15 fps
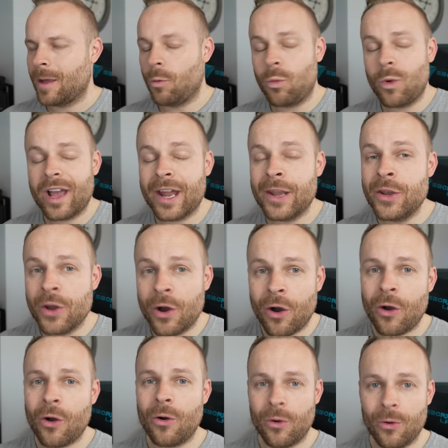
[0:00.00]
we are
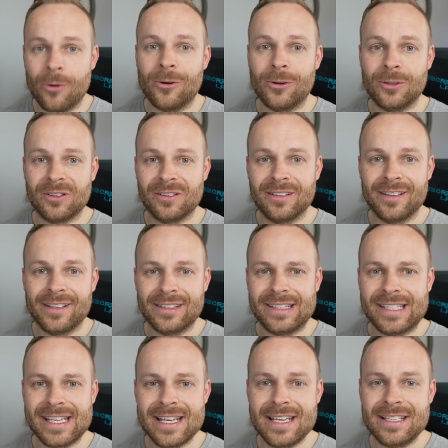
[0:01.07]
not all
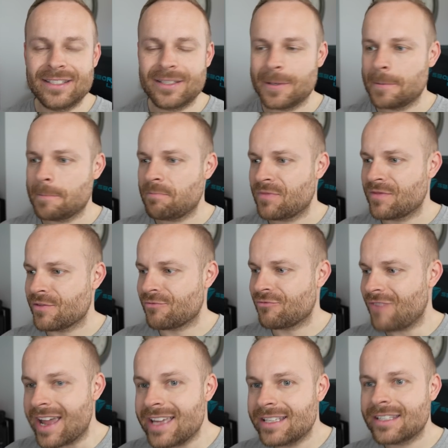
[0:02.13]
these
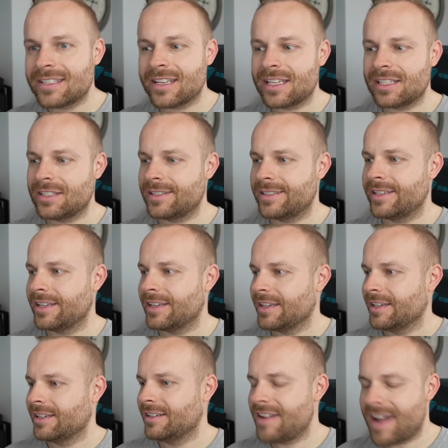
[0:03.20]
racist
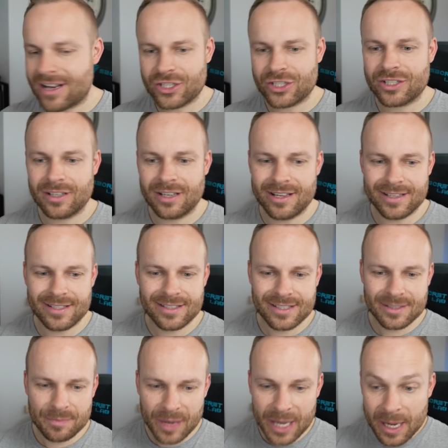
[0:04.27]

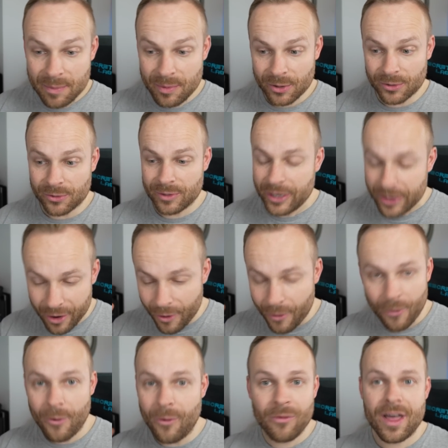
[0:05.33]
nationalist people. We're not
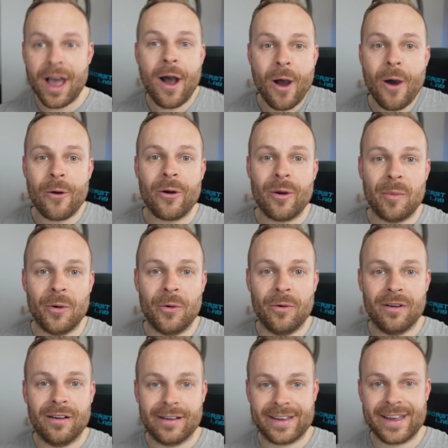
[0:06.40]
all that
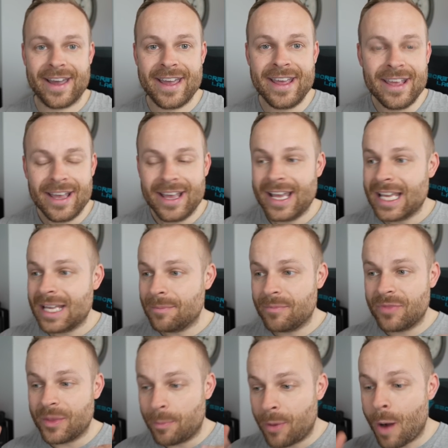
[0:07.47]
horrible, okay?
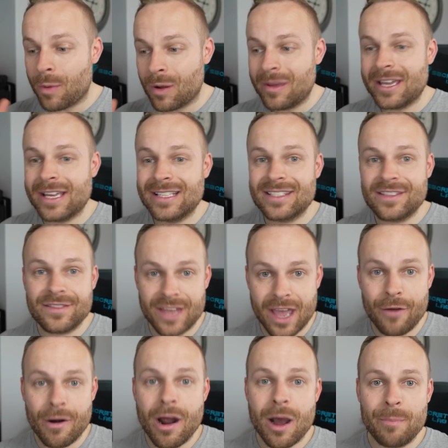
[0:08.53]
The problem is
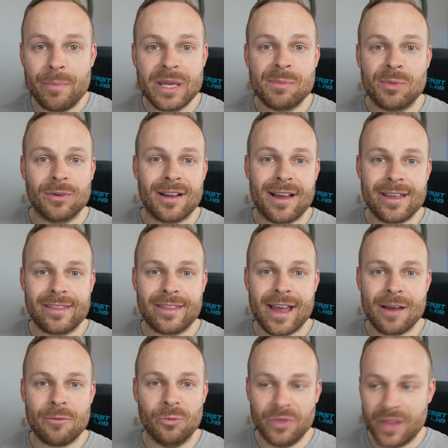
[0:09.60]
there are people like
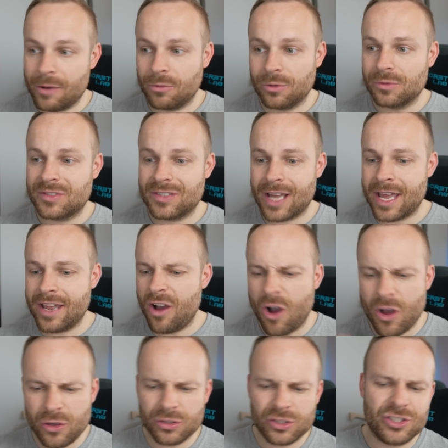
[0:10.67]
that that will say,
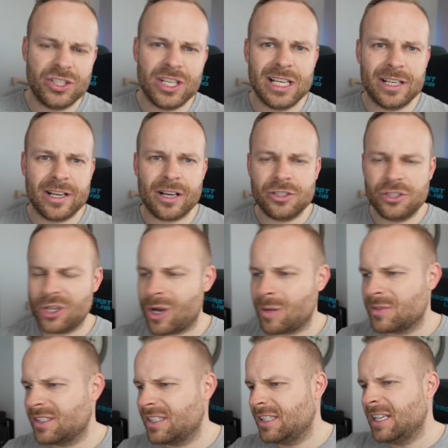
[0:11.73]
"Oh, you're stealing our
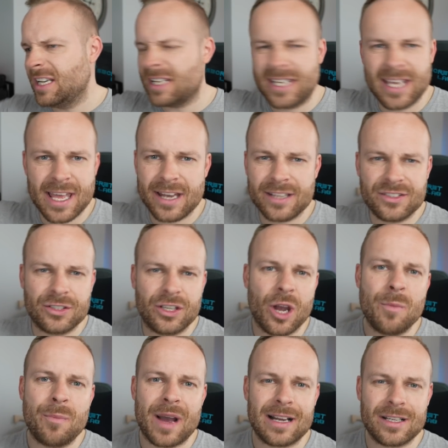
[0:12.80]
jobs. Get
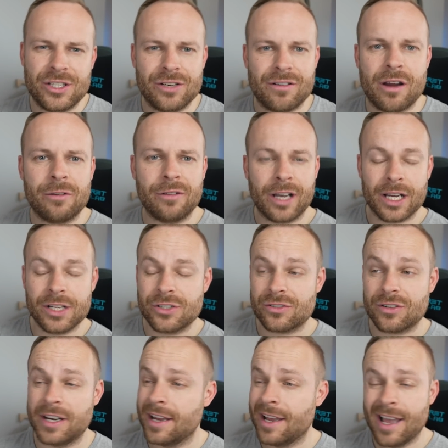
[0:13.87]
go back to your own
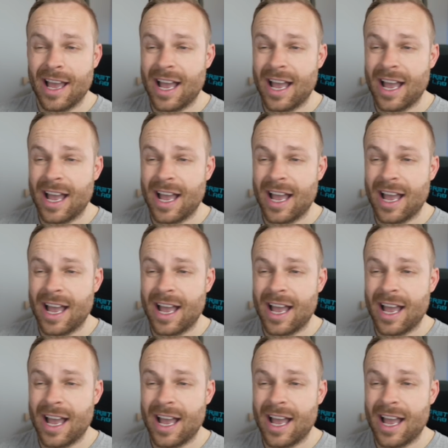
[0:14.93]
country."